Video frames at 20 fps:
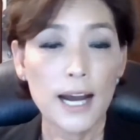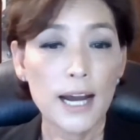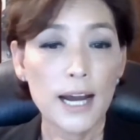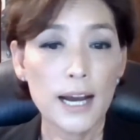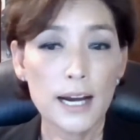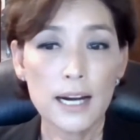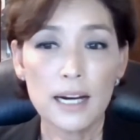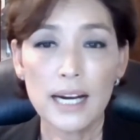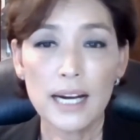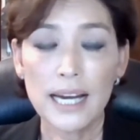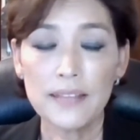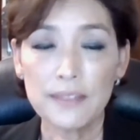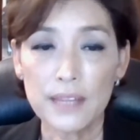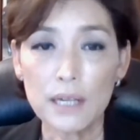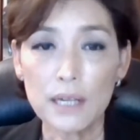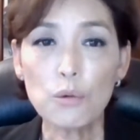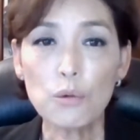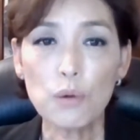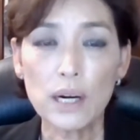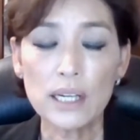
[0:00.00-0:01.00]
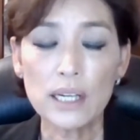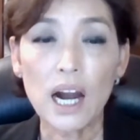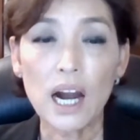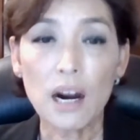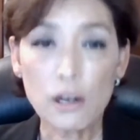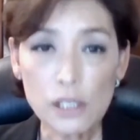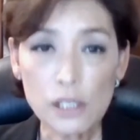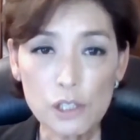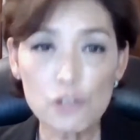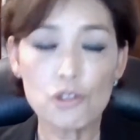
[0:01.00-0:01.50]
uh, I think what
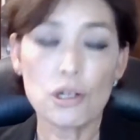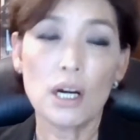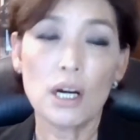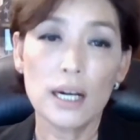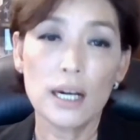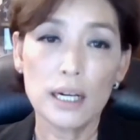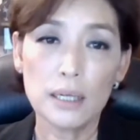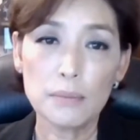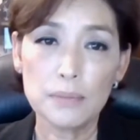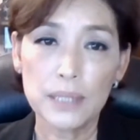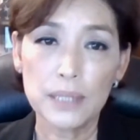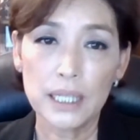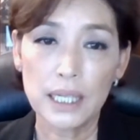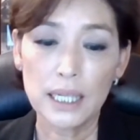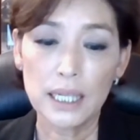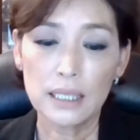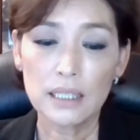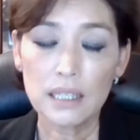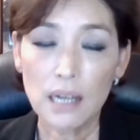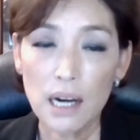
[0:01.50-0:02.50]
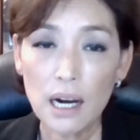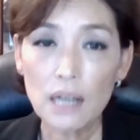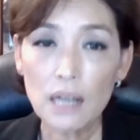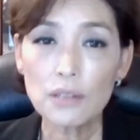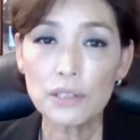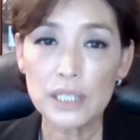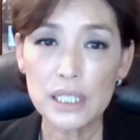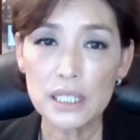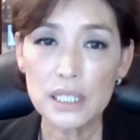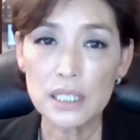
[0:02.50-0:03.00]
our job in
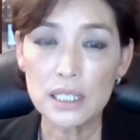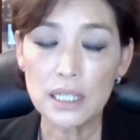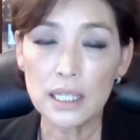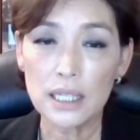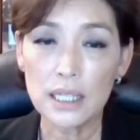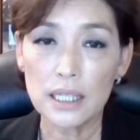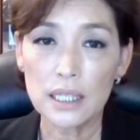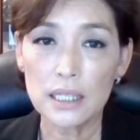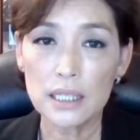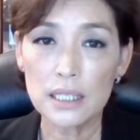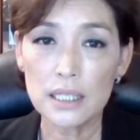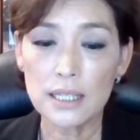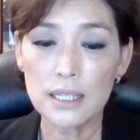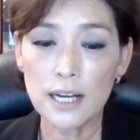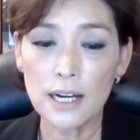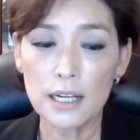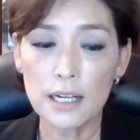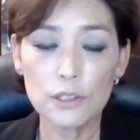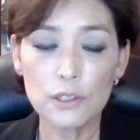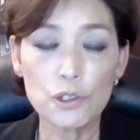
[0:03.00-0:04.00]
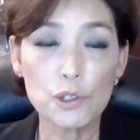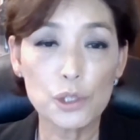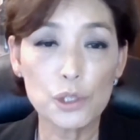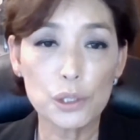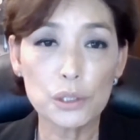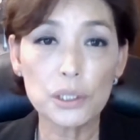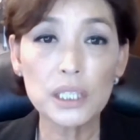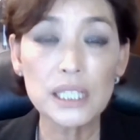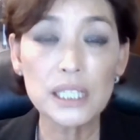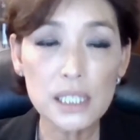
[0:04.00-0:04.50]
Congress is uh,
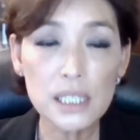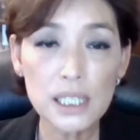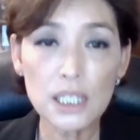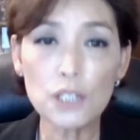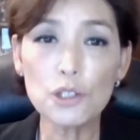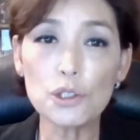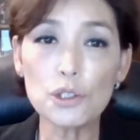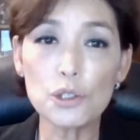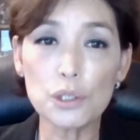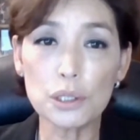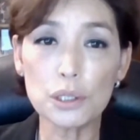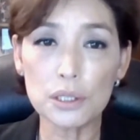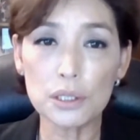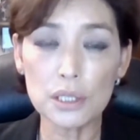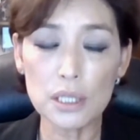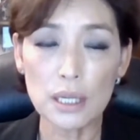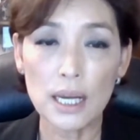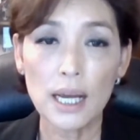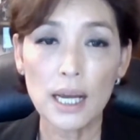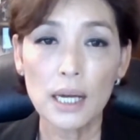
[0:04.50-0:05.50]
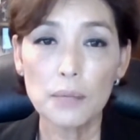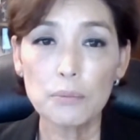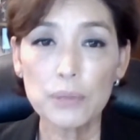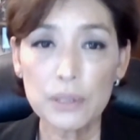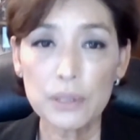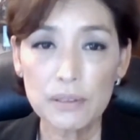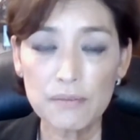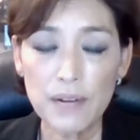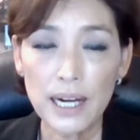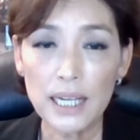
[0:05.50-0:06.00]
to continue to
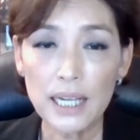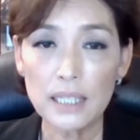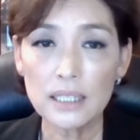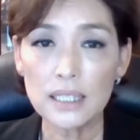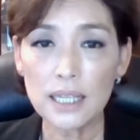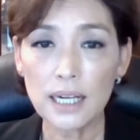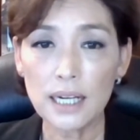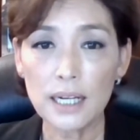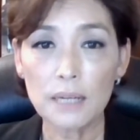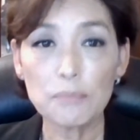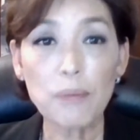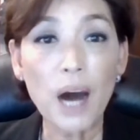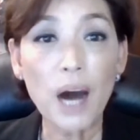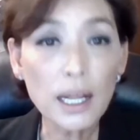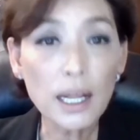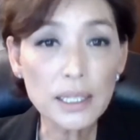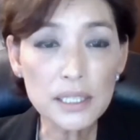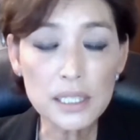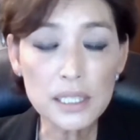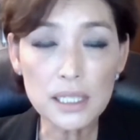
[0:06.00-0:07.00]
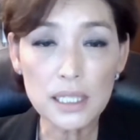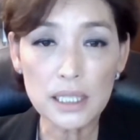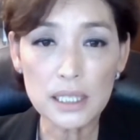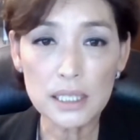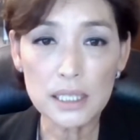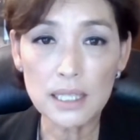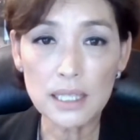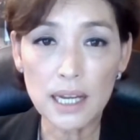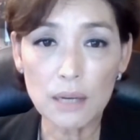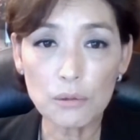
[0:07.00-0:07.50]
provide uh,
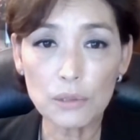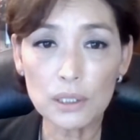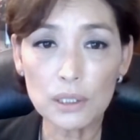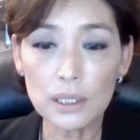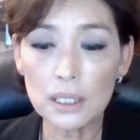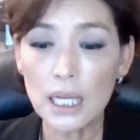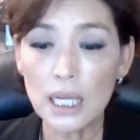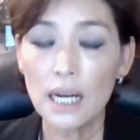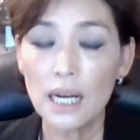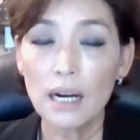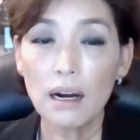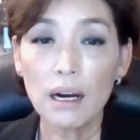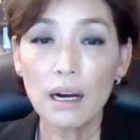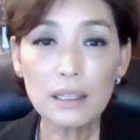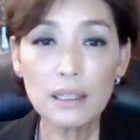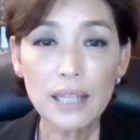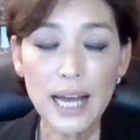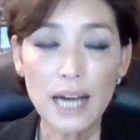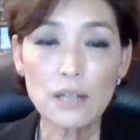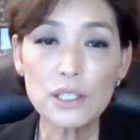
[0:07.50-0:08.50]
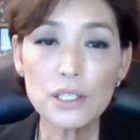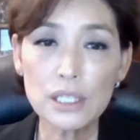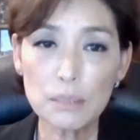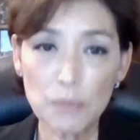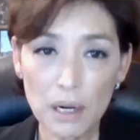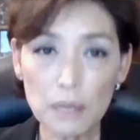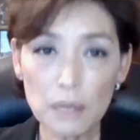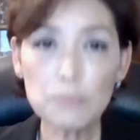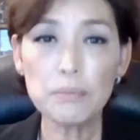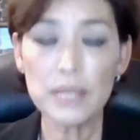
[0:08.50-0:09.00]
policies that will allow
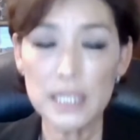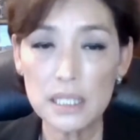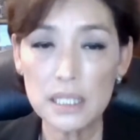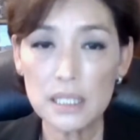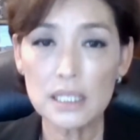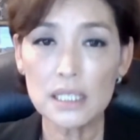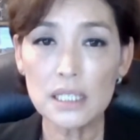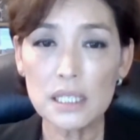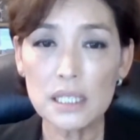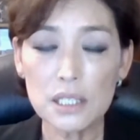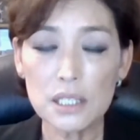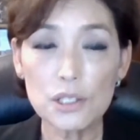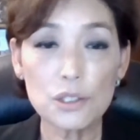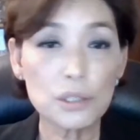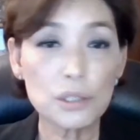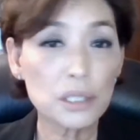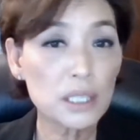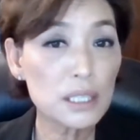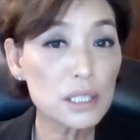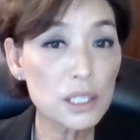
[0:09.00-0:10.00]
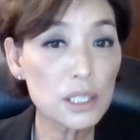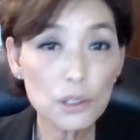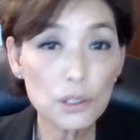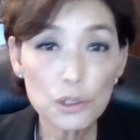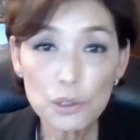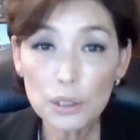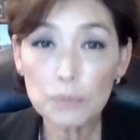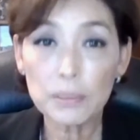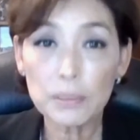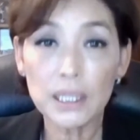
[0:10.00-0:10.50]
small businesses to
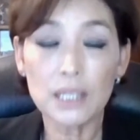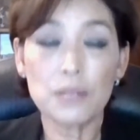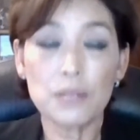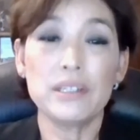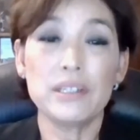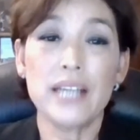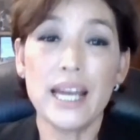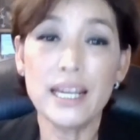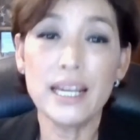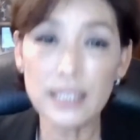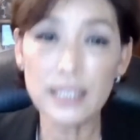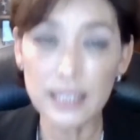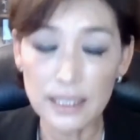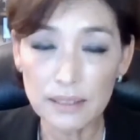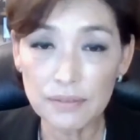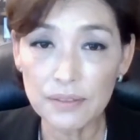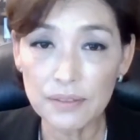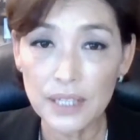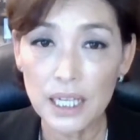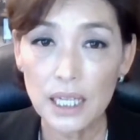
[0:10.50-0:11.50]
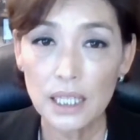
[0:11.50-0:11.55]
continue to be creative,